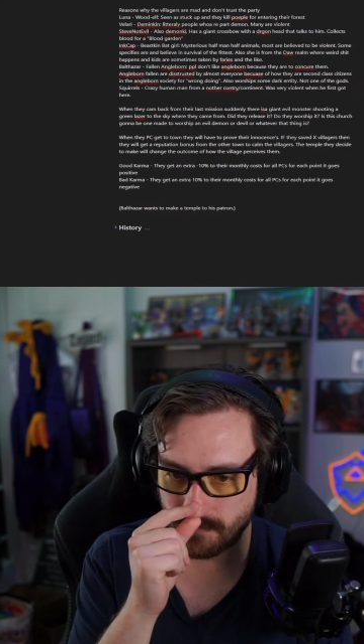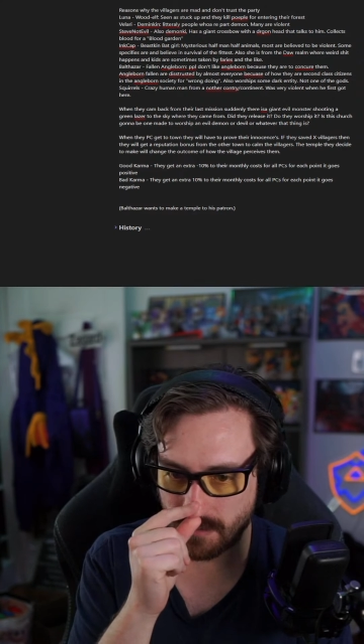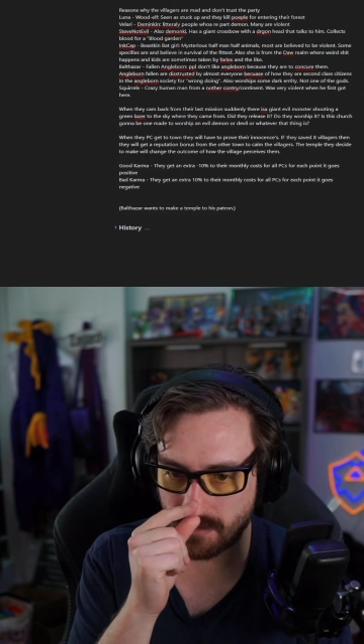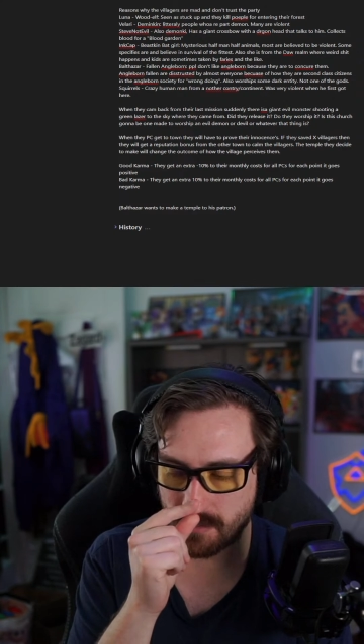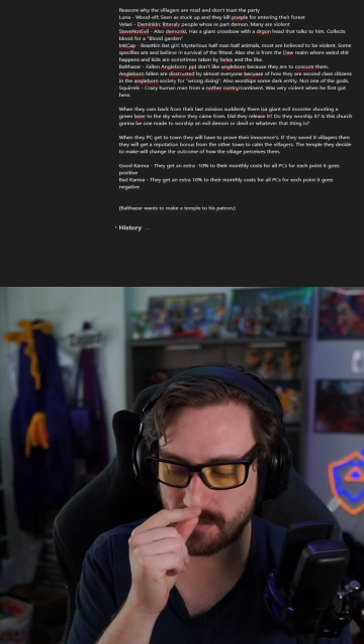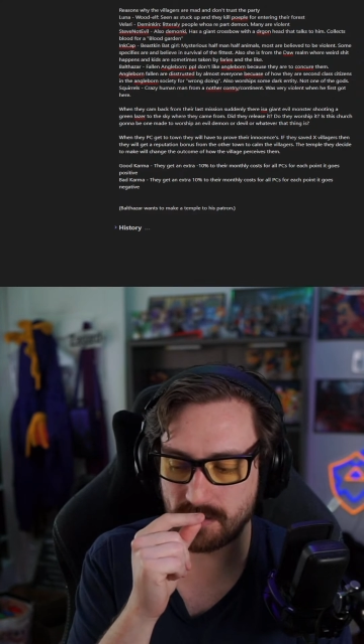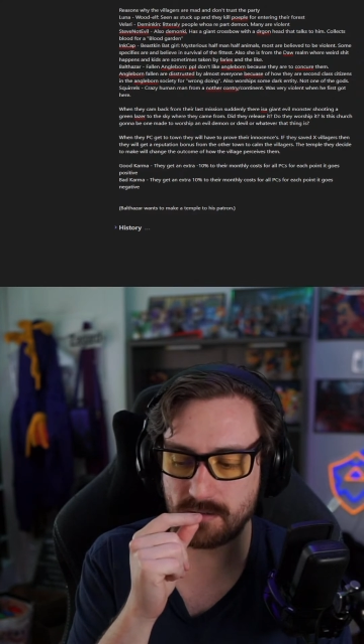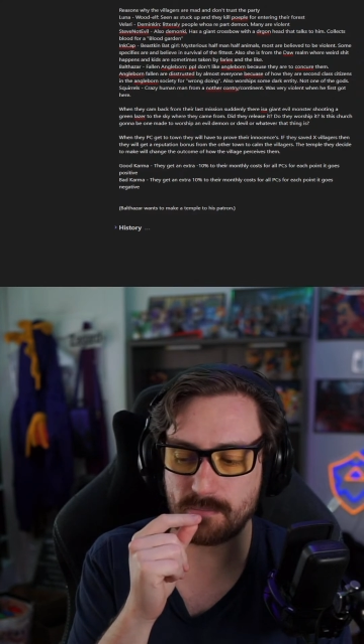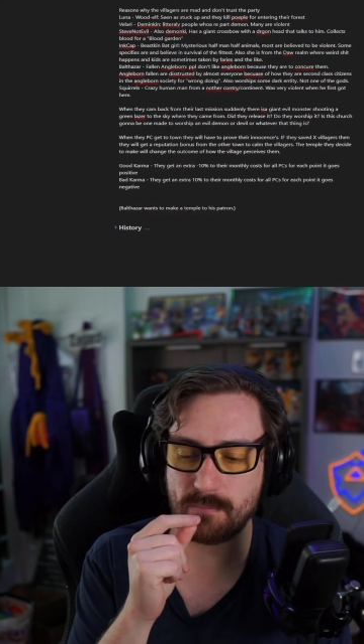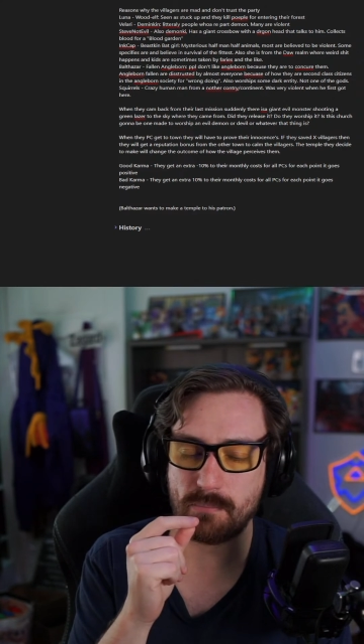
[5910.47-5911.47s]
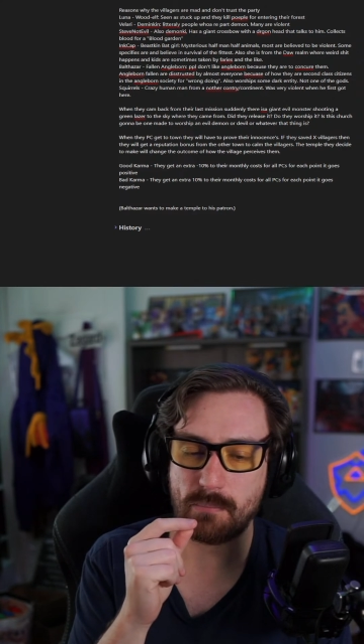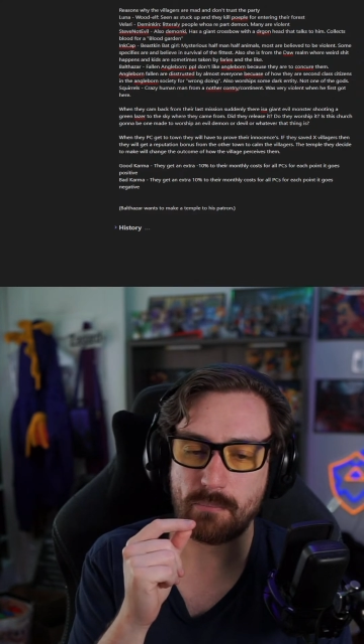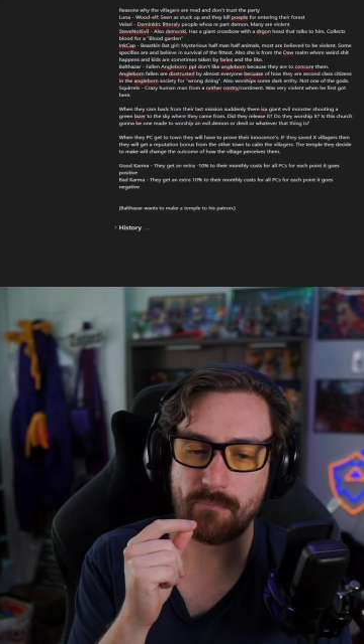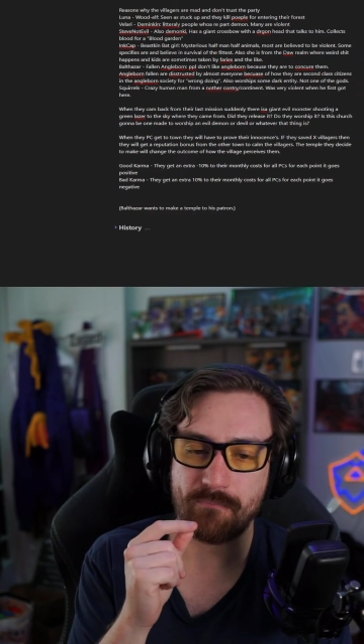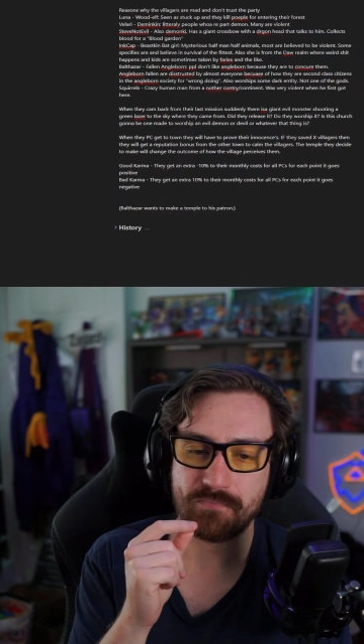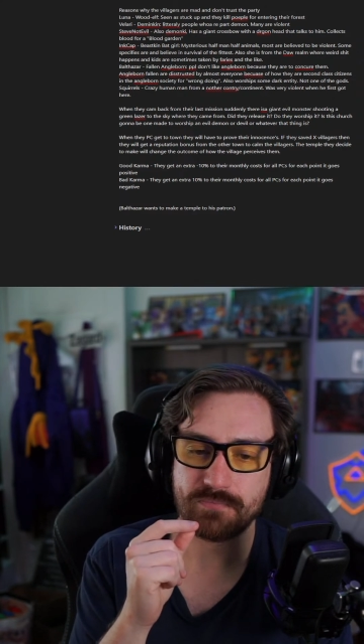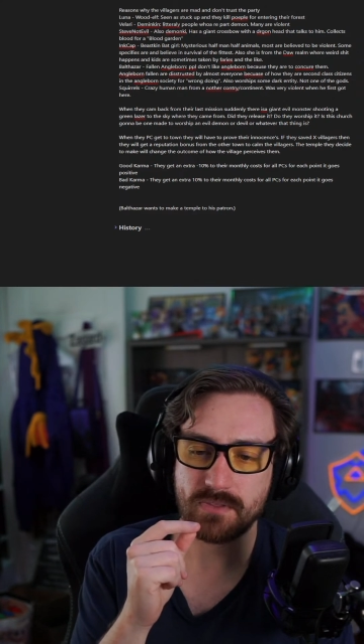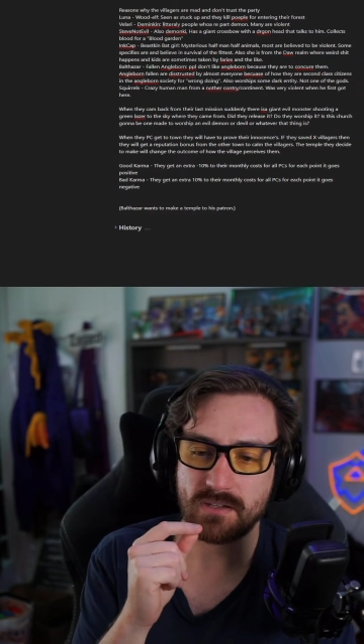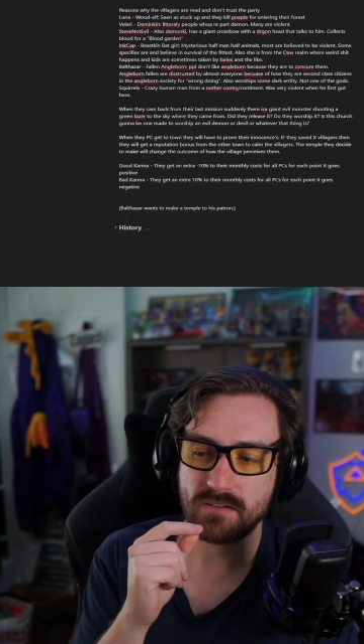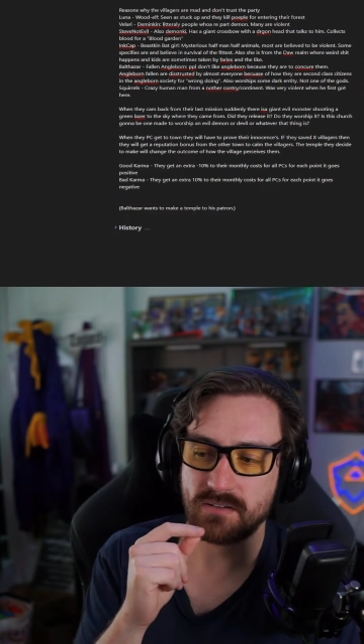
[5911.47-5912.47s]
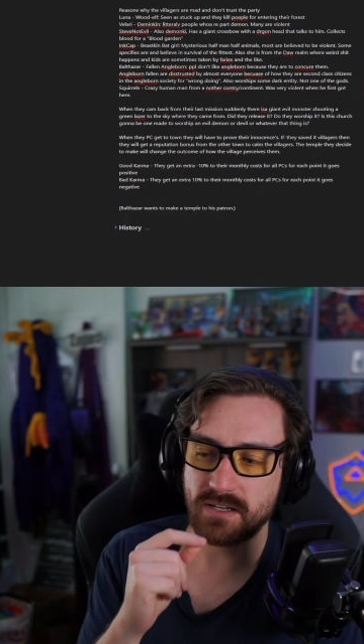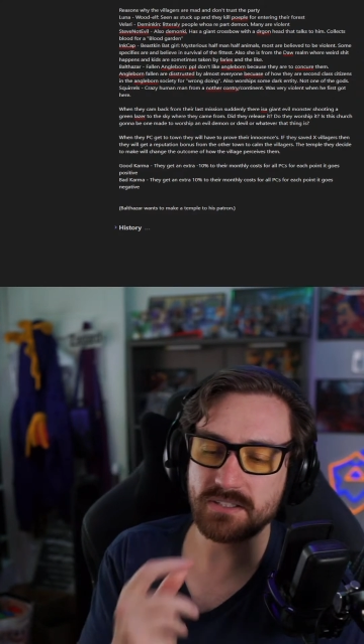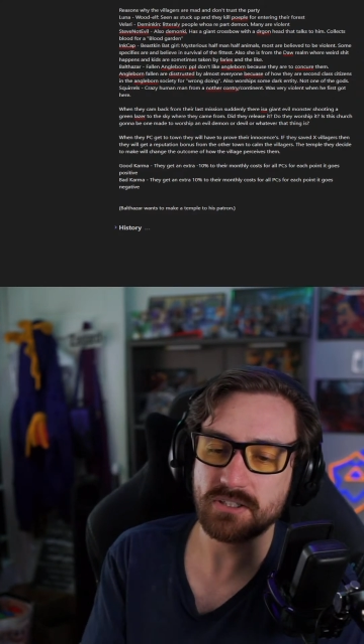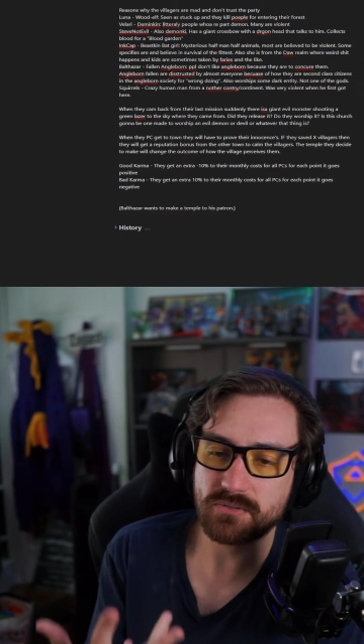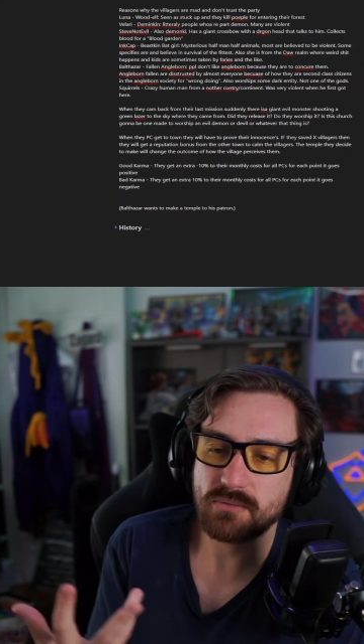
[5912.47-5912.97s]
And the